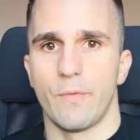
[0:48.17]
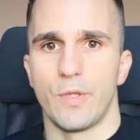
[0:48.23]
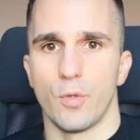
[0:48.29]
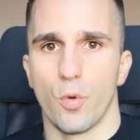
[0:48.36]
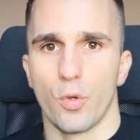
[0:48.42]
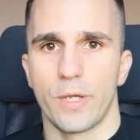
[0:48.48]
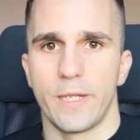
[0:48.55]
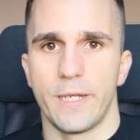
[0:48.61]
When
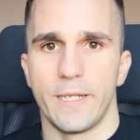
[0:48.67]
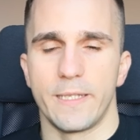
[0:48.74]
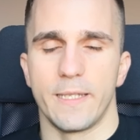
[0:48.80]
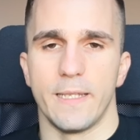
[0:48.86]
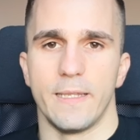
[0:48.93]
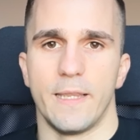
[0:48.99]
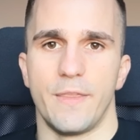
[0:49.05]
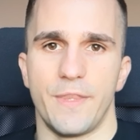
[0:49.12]
you look at it,
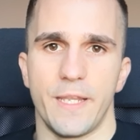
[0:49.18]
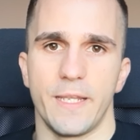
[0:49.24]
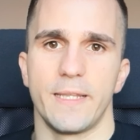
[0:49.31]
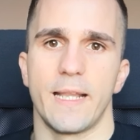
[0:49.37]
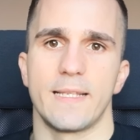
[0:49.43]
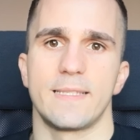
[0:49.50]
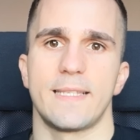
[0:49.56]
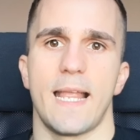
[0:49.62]
the thing
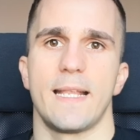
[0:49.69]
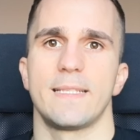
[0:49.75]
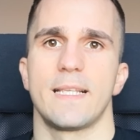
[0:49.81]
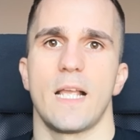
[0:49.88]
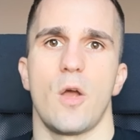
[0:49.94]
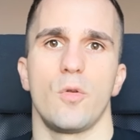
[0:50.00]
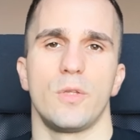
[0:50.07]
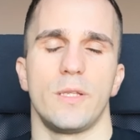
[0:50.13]
that stands
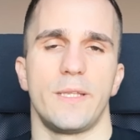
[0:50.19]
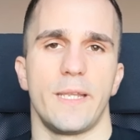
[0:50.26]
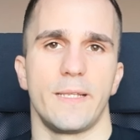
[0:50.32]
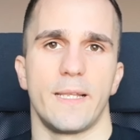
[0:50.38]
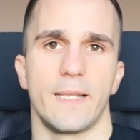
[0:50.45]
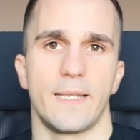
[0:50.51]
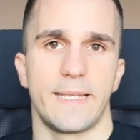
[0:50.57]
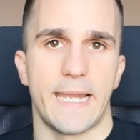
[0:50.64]
out, the
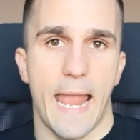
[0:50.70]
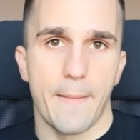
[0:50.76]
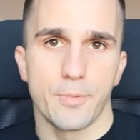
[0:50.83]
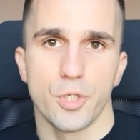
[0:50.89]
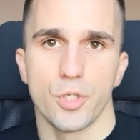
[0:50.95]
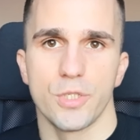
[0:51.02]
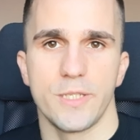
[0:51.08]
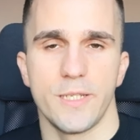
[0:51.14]
thing that
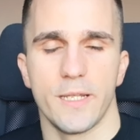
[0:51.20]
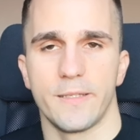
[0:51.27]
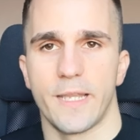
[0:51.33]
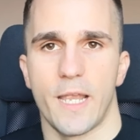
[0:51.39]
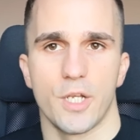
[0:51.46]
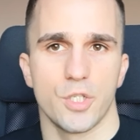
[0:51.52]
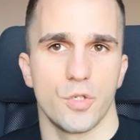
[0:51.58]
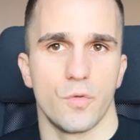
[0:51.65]
captures the
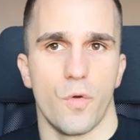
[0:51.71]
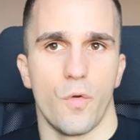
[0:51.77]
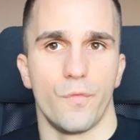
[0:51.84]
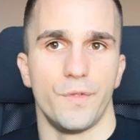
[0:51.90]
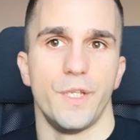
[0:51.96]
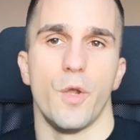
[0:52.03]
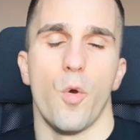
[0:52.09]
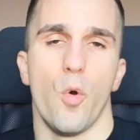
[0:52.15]
attention
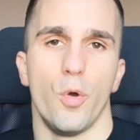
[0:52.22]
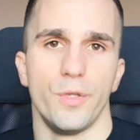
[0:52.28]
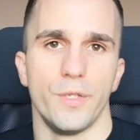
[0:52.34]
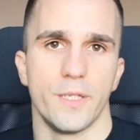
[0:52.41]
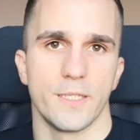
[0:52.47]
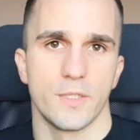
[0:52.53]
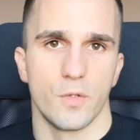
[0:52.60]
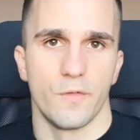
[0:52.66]
of the
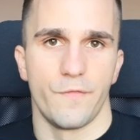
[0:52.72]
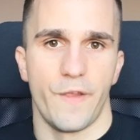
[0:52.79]
audience on